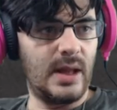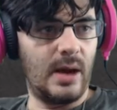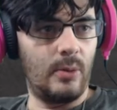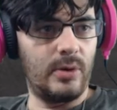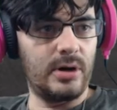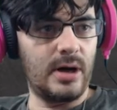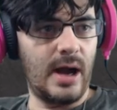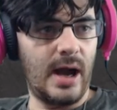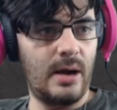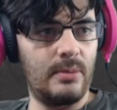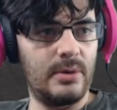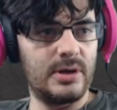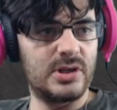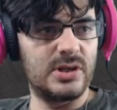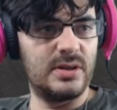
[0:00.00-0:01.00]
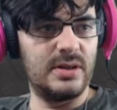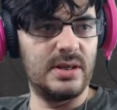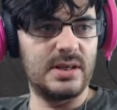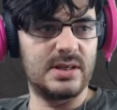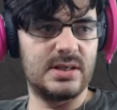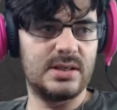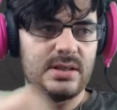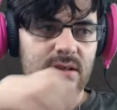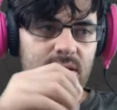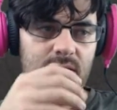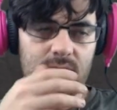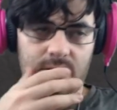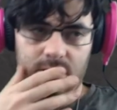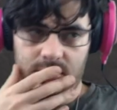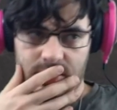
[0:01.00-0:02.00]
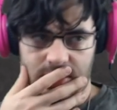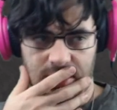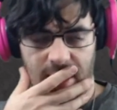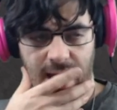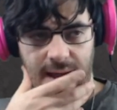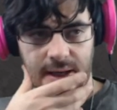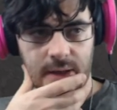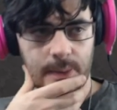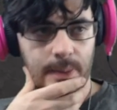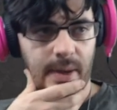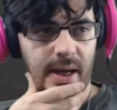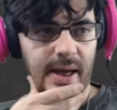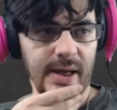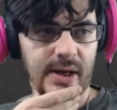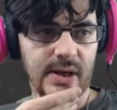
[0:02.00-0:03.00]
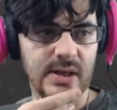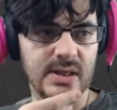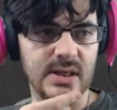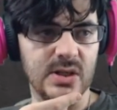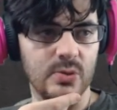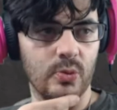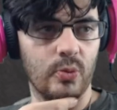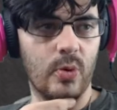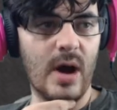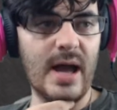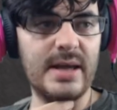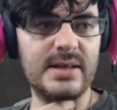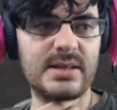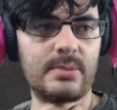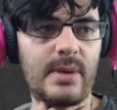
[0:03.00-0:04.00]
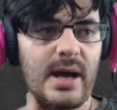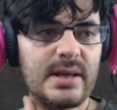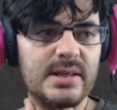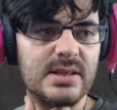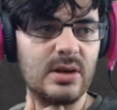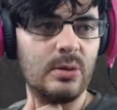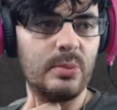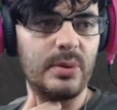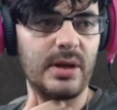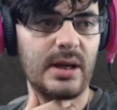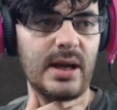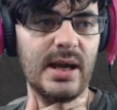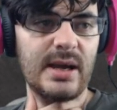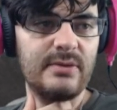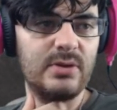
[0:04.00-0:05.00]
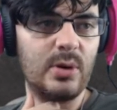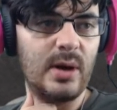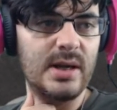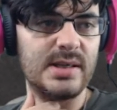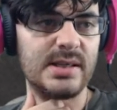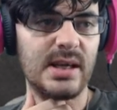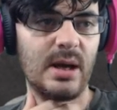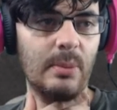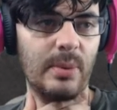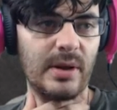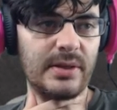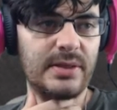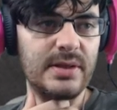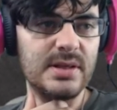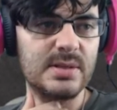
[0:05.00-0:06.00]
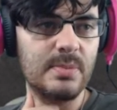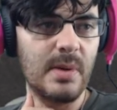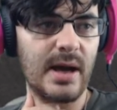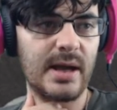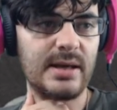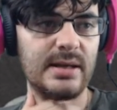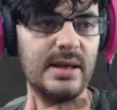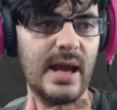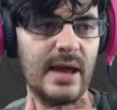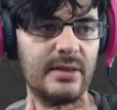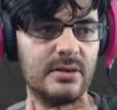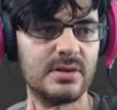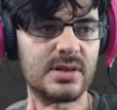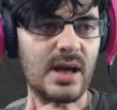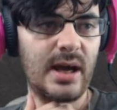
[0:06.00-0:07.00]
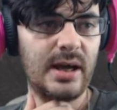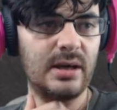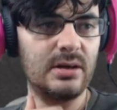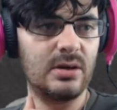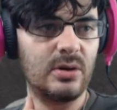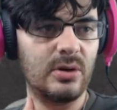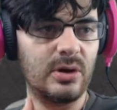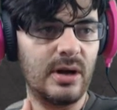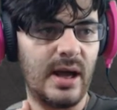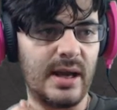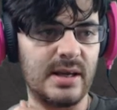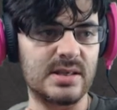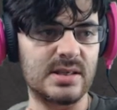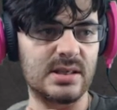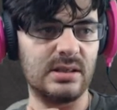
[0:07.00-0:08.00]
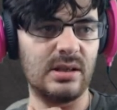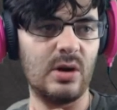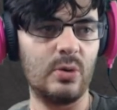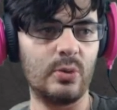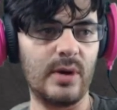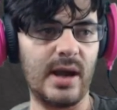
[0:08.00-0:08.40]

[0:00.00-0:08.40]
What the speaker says: Now I wonder how much this... It's an iron mine. It says, why is the mine so big? I have no idea, but this mine gathers iron ore at a slow